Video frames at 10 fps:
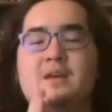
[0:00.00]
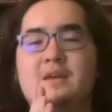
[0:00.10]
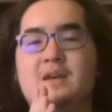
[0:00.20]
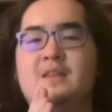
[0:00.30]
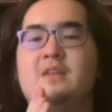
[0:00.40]

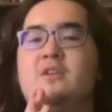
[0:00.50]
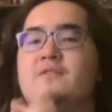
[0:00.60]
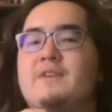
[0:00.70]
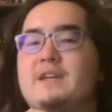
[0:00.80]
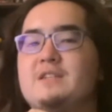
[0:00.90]
hit that
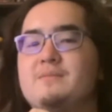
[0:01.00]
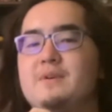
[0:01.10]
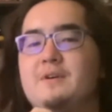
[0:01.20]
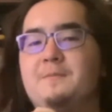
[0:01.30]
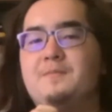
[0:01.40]
notification
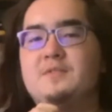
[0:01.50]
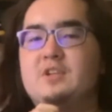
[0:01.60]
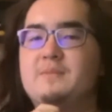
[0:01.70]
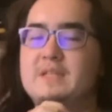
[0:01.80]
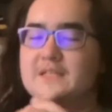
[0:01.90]
bell, so you
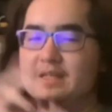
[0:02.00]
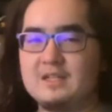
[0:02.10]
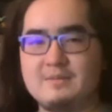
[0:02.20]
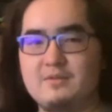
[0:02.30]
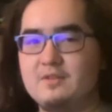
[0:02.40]
don't miss a
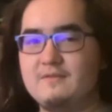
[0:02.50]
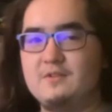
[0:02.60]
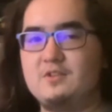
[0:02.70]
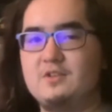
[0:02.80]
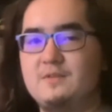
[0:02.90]
single upload in the
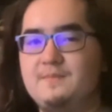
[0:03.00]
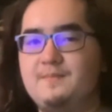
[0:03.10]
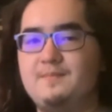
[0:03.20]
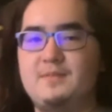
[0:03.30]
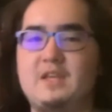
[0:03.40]
future.
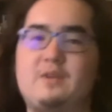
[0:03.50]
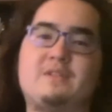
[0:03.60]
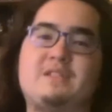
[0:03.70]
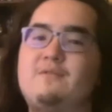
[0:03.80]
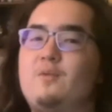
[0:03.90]
Thank you
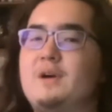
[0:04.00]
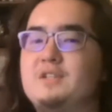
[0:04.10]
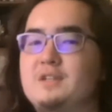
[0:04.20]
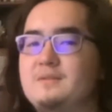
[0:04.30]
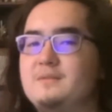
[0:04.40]
once again for
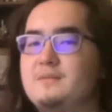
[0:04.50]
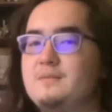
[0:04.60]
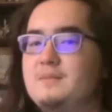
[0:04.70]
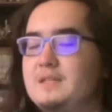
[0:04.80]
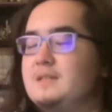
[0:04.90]
watching.
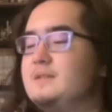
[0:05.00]
Peace.